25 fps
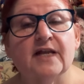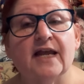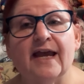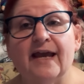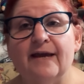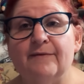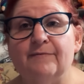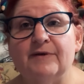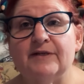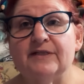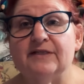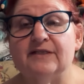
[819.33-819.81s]

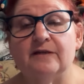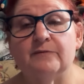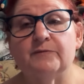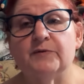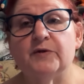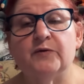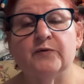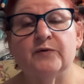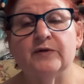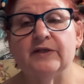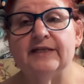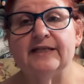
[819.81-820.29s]
and my
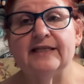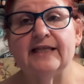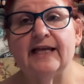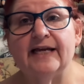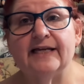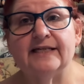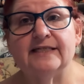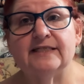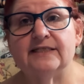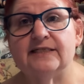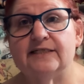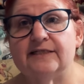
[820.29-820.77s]
stomach really
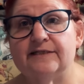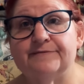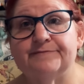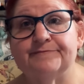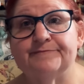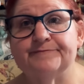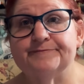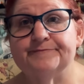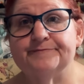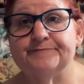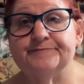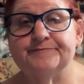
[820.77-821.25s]
likes it
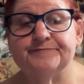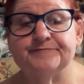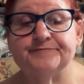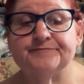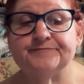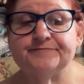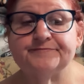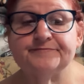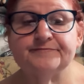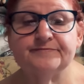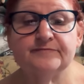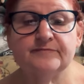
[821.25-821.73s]

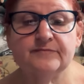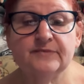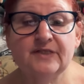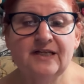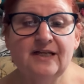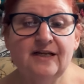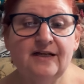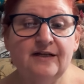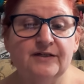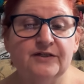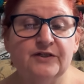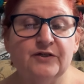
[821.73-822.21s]

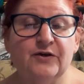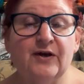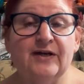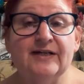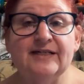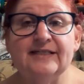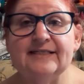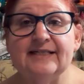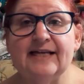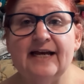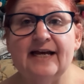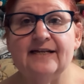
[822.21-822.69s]
so I
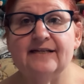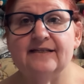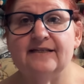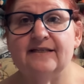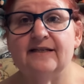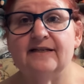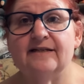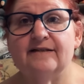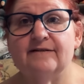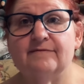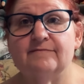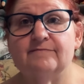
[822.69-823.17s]
decided
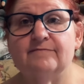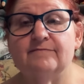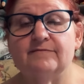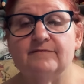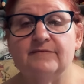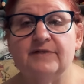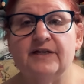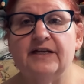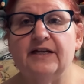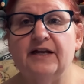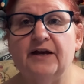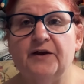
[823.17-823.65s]
that
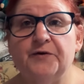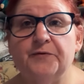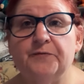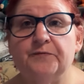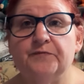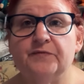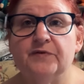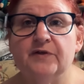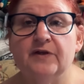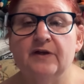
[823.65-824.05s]
you know